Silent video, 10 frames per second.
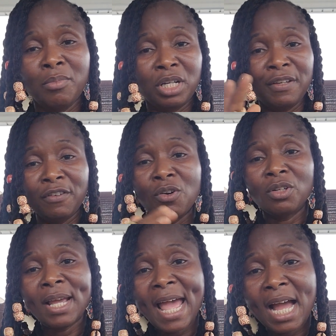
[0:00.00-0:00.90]
But if you're
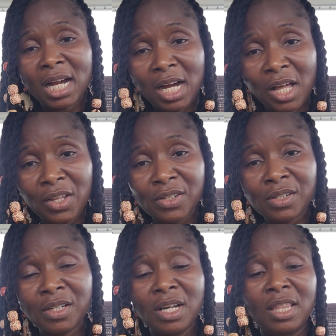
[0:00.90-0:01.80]
going to add
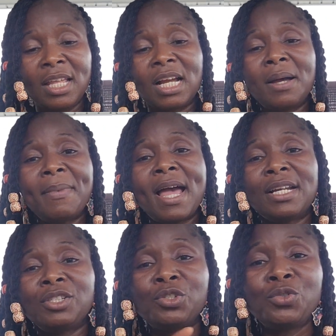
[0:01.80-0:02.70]
color, like I'm
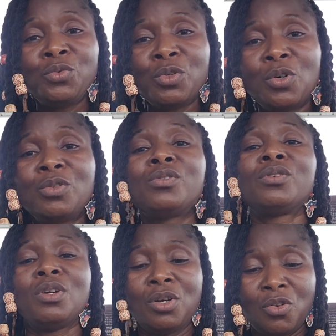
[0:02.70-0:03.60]
adding 2 rows,